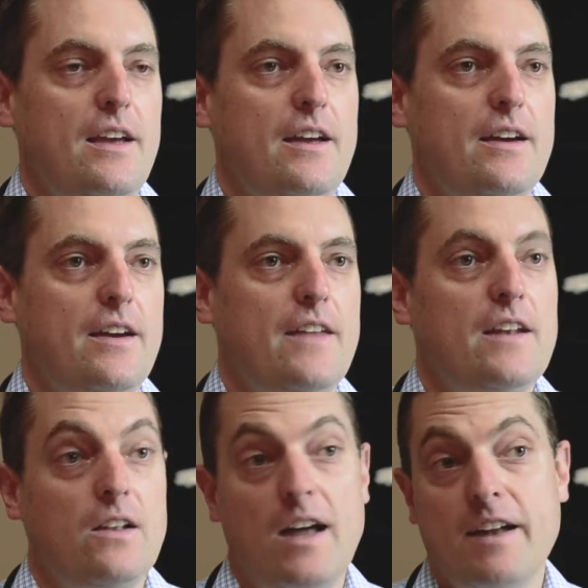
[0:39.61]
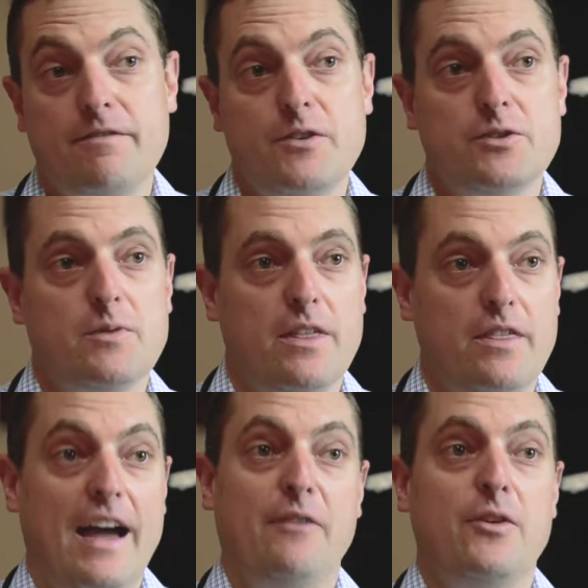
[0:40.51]
and then a lot of folks with
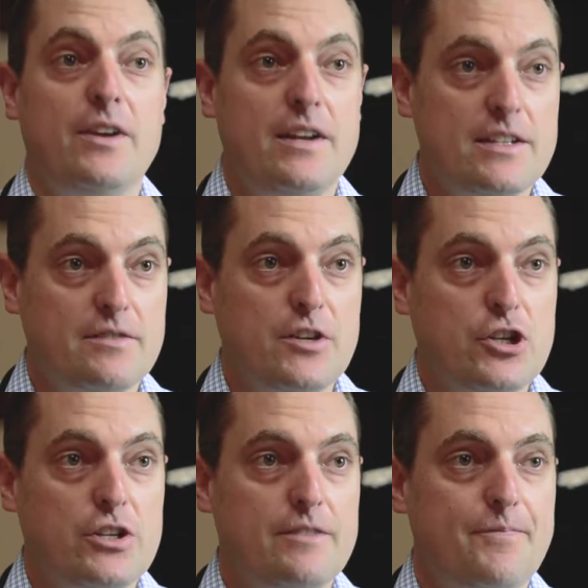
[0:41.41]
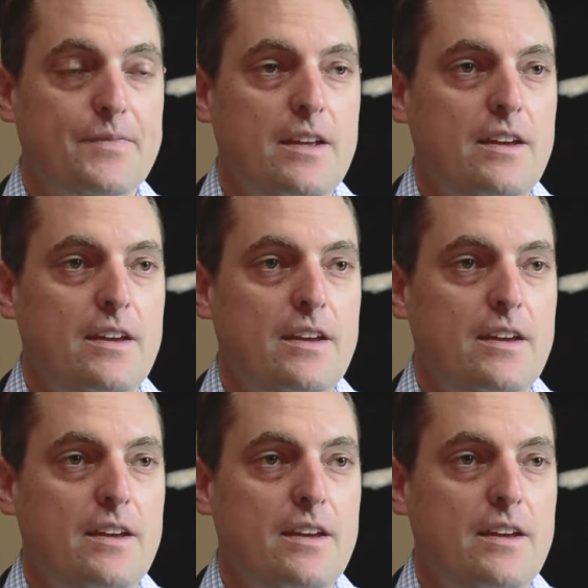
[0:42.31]
thyroid dysfunction.